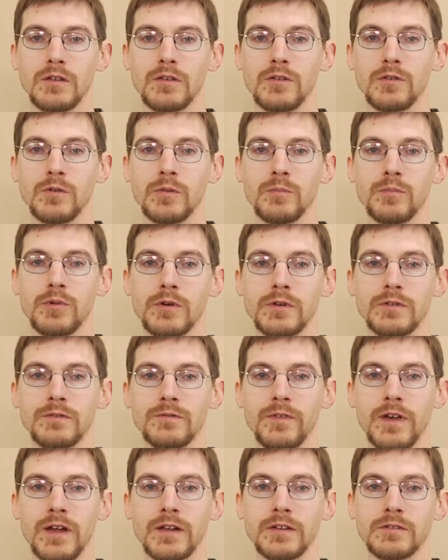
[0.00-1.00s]
2
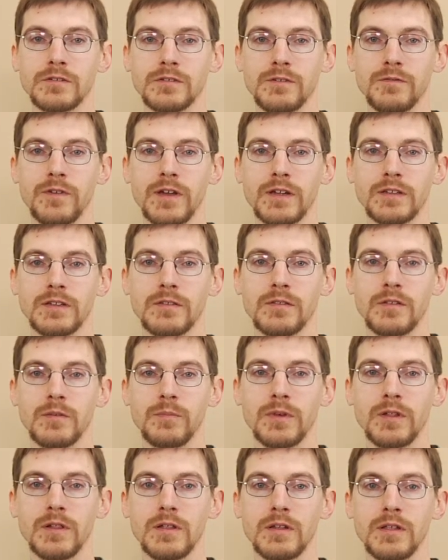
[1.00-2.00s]
important factors affecting the
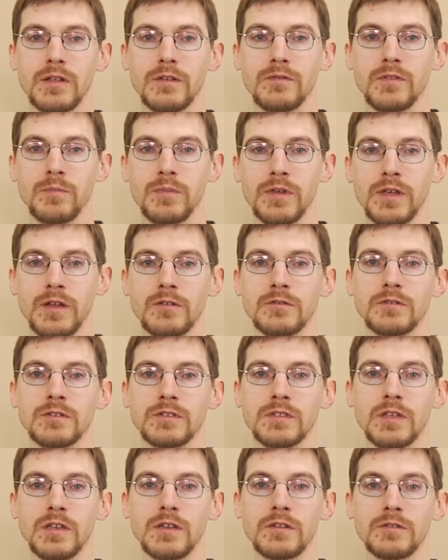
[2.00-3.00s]
ability of the piano to
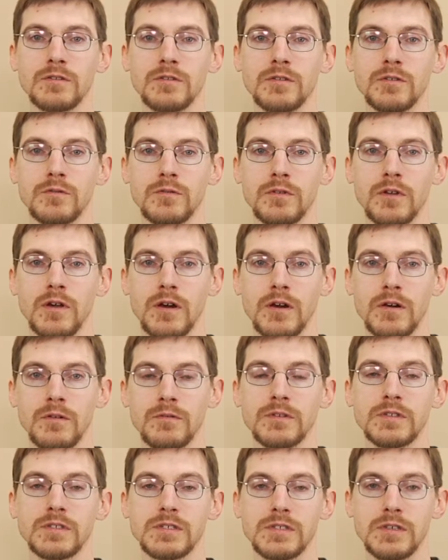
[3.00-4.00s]
stay in tune
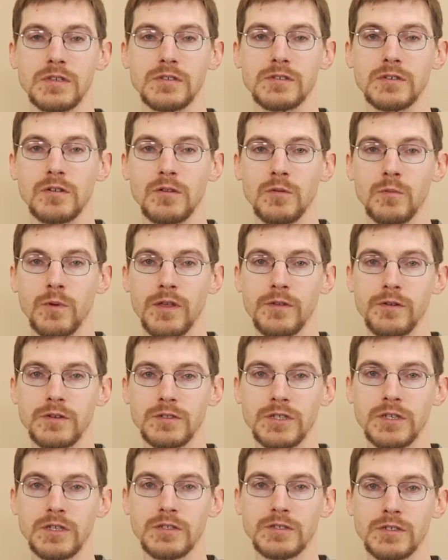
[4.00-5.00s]
are seasonal weather
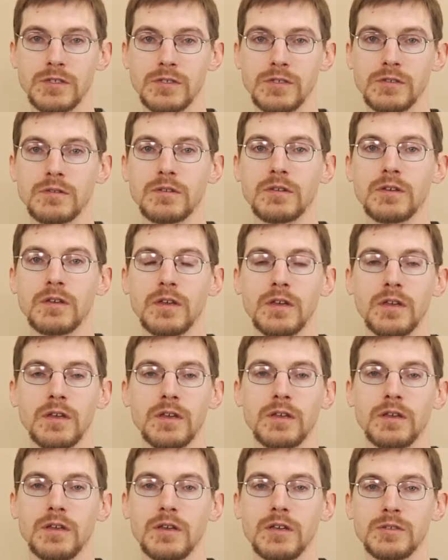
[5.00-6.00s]
changes,
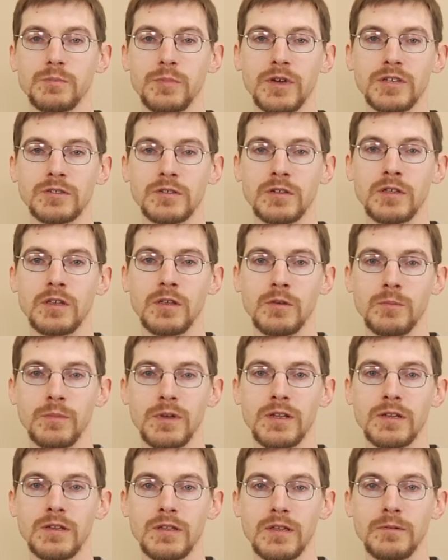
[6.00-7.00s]
especially
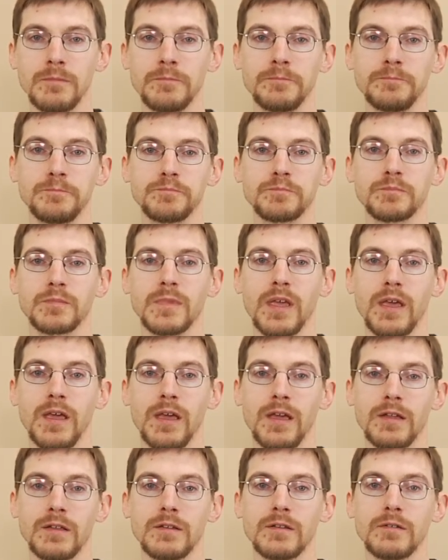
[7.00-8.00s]
humidity,
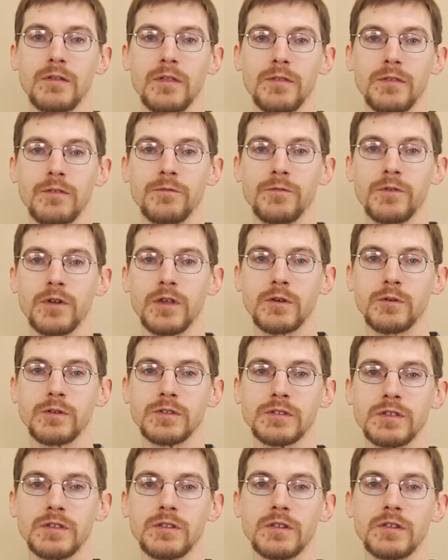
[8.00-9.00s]
and the
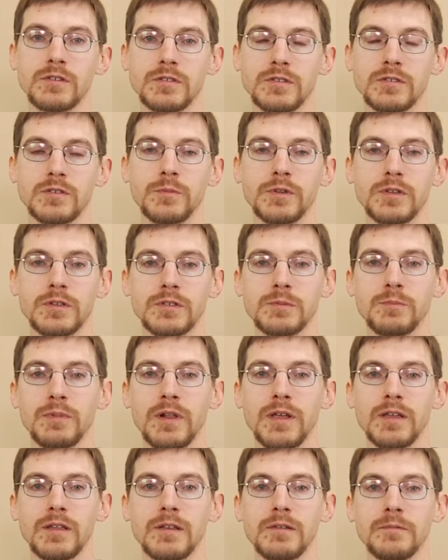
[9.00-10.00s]
frequency the instrument is
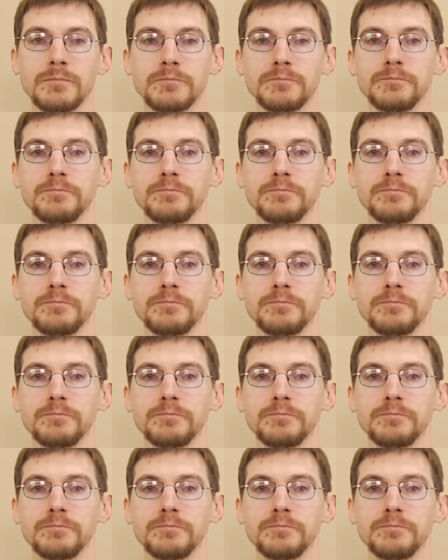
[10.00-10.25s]
played.